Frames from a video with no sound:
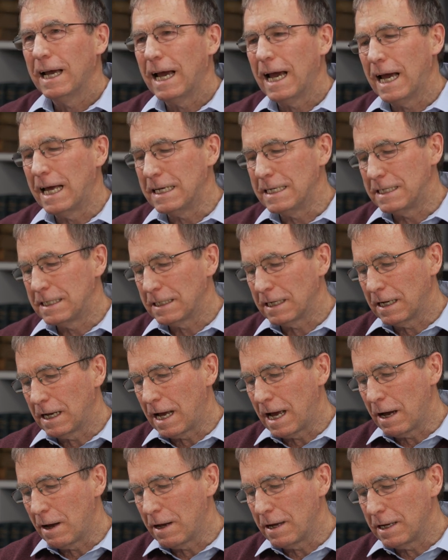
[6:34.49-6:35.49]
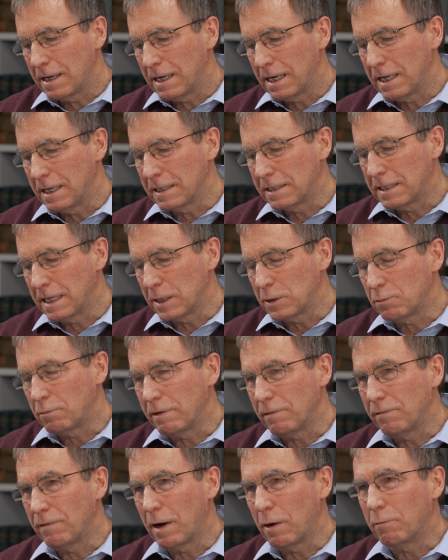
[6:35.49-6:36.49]
And uh, in a sense,
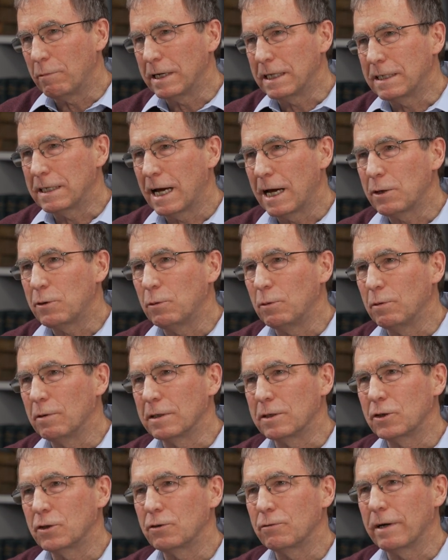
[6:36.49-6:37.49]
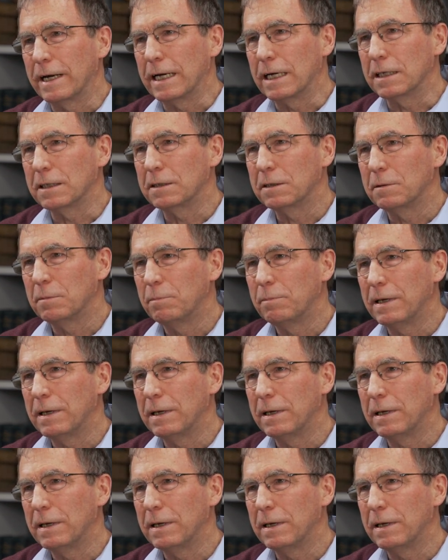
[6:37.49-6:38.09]
we felt we'd cut all the strings.